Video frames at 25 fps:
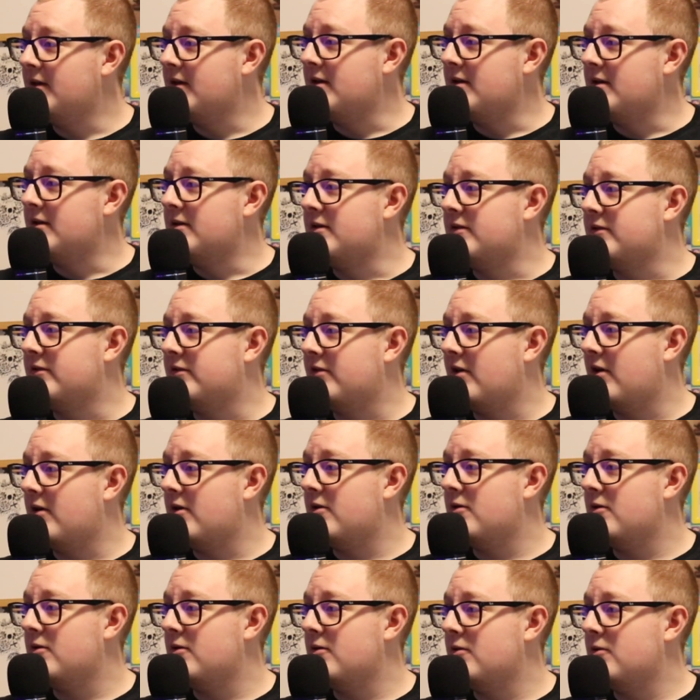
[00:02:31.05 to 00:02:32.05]

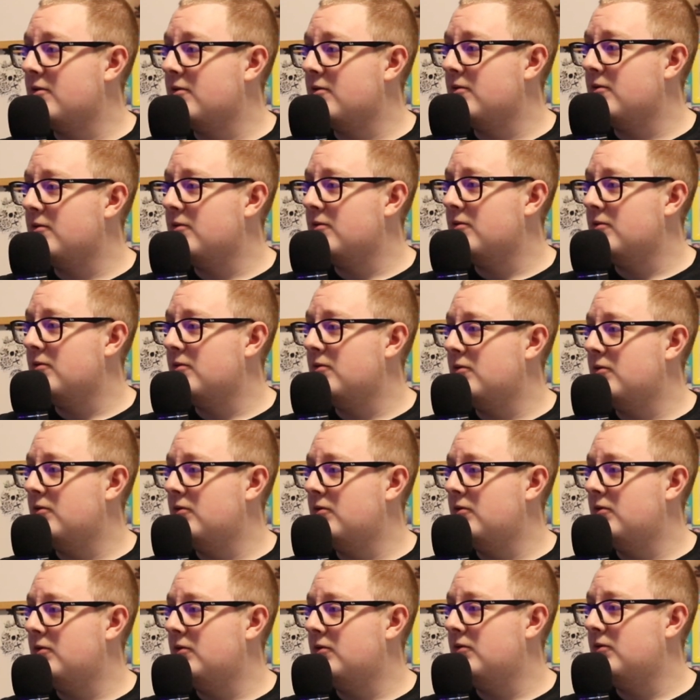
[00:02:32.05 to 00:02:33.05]

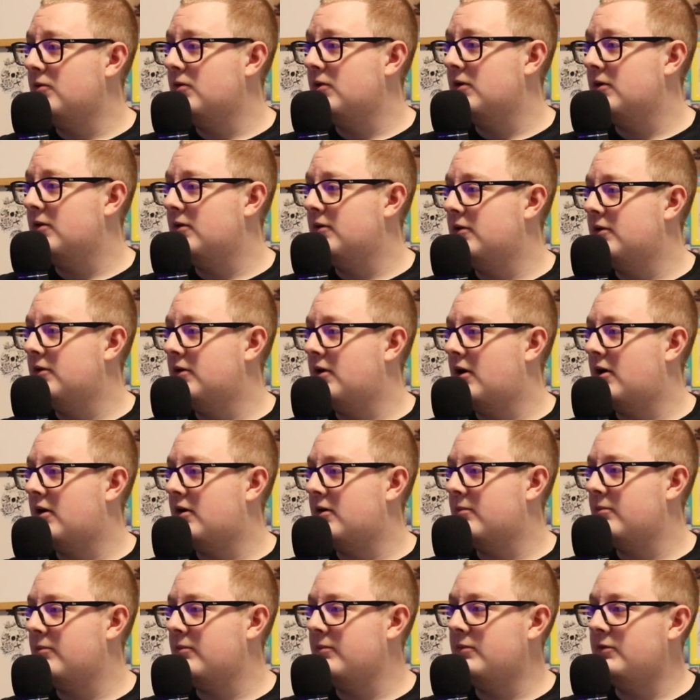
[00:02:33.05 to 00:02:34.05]
So
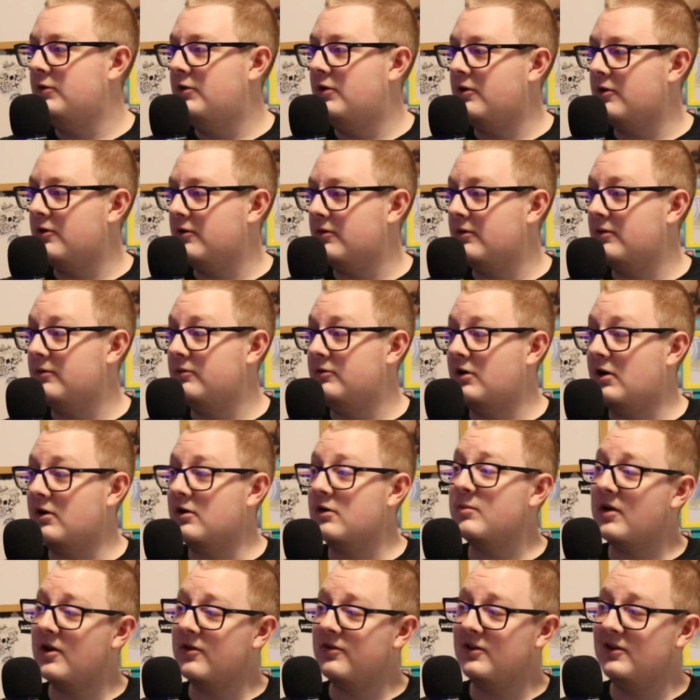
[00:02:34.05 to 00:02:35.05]
I'm gonna talk
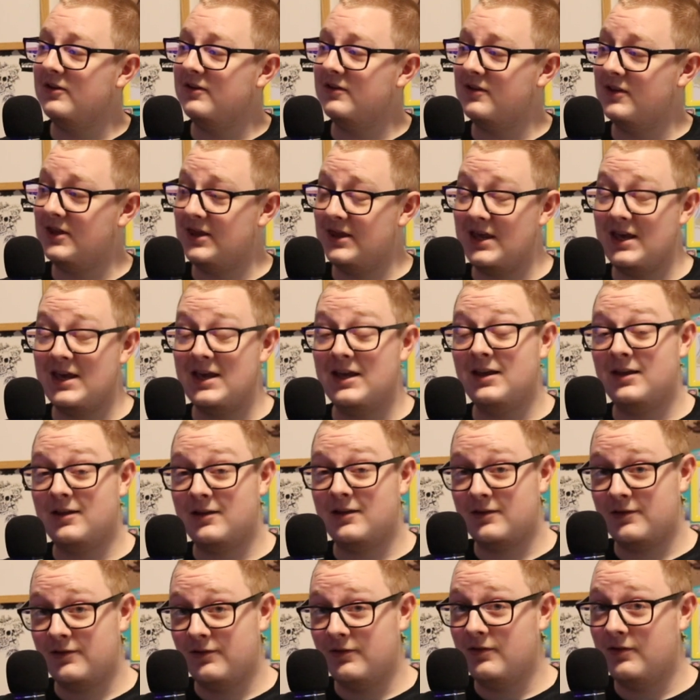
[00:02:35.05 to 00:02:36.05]
about these
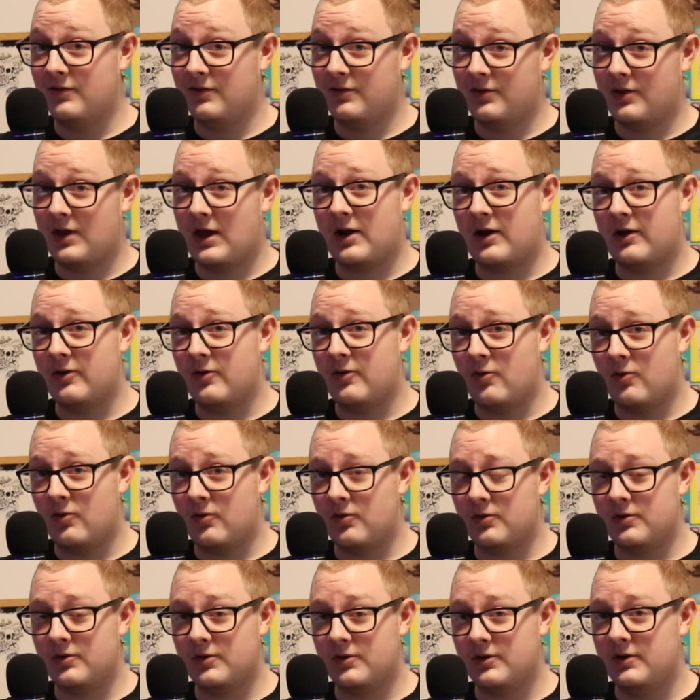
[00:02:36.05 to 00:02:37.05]
things that I
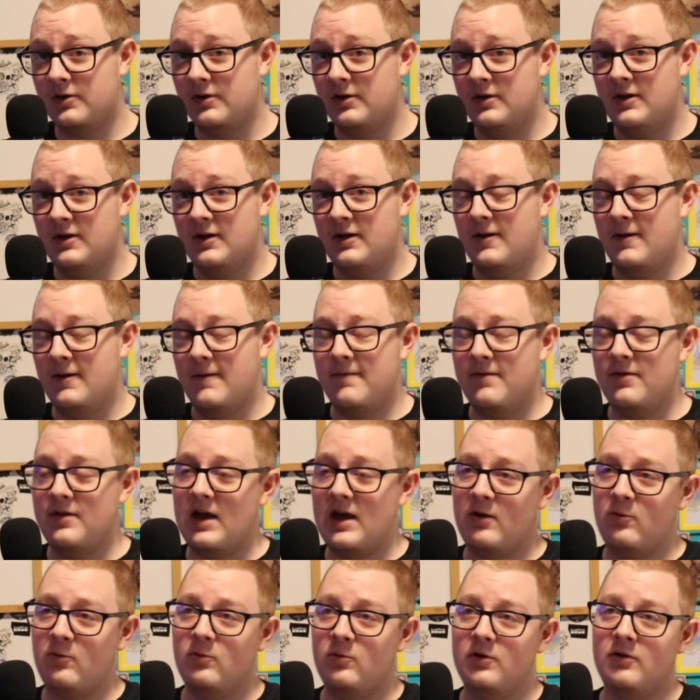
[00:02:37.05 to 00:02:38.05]
ordered
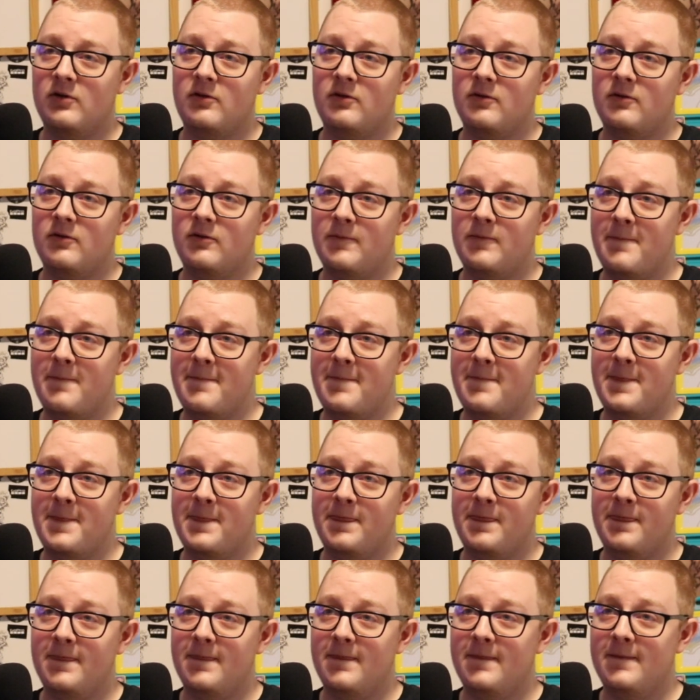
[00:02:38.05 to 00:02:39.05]
that will
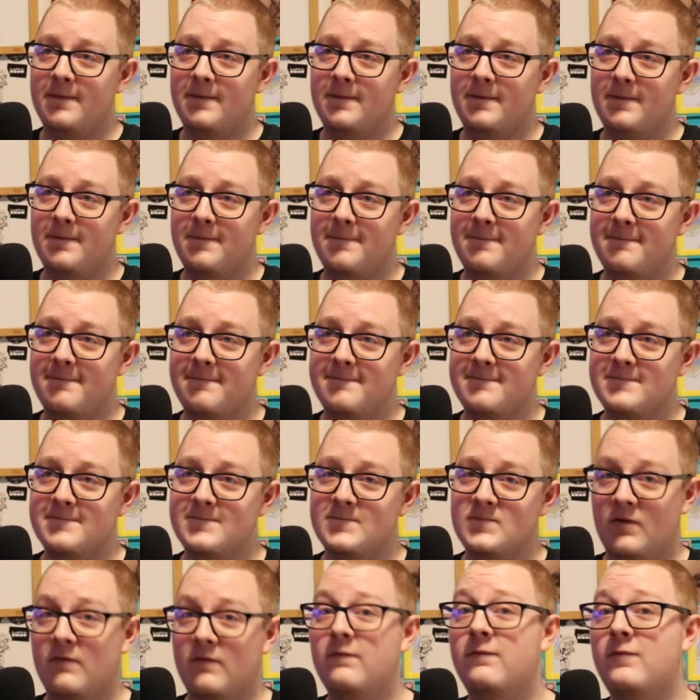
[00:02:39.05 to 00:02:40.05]

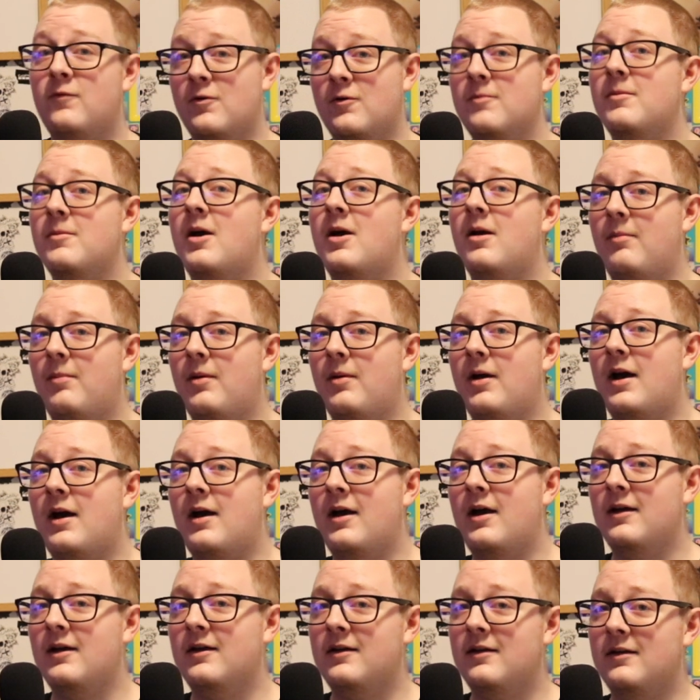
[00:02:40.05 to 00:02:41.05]
for my
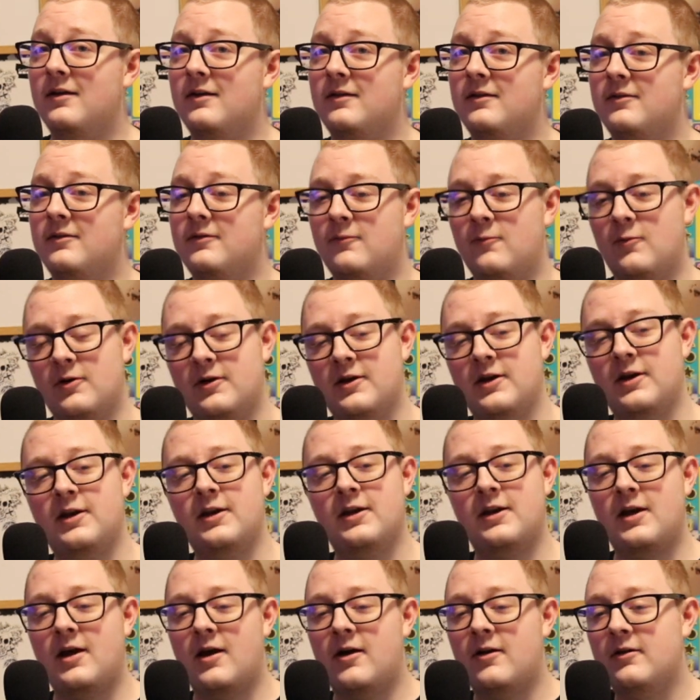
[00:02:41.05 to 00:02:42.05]
back, working it
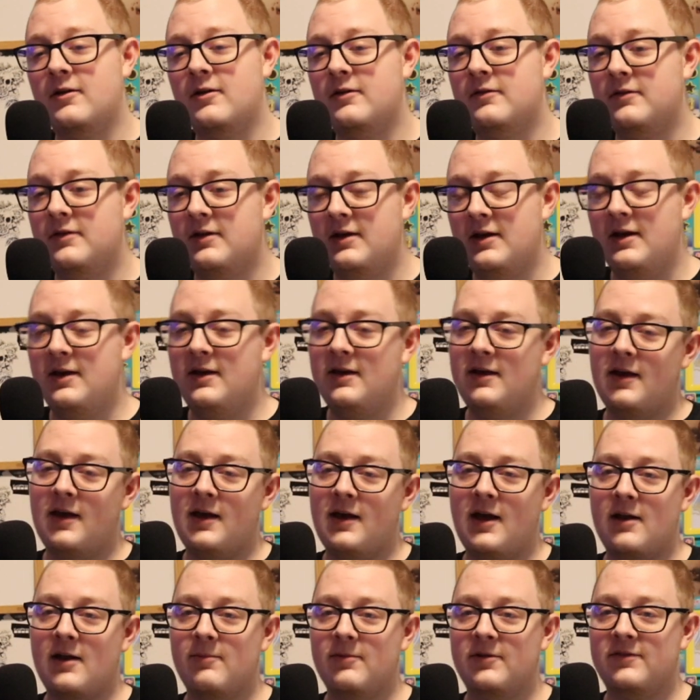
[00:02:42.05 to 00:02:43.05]
out, and
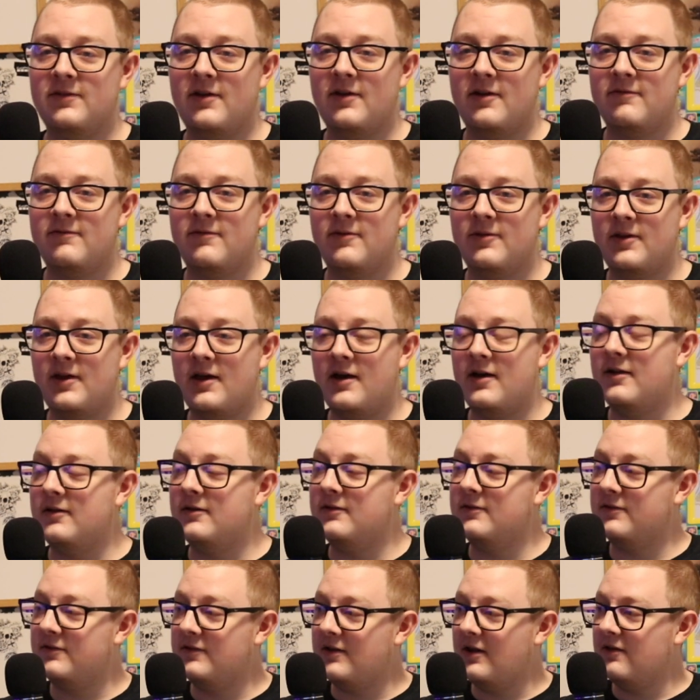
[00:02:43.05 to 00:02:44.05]
I'm excited for that.
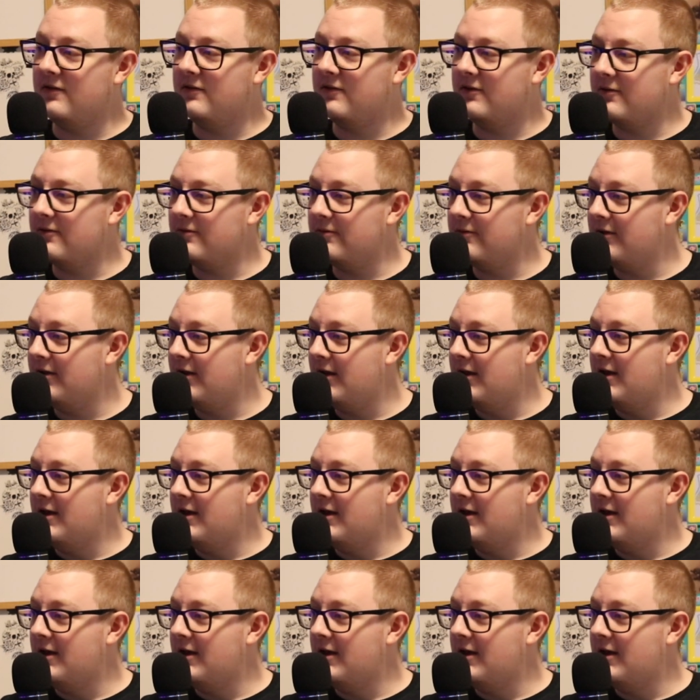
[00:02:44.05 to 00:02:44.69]
Stay tuned.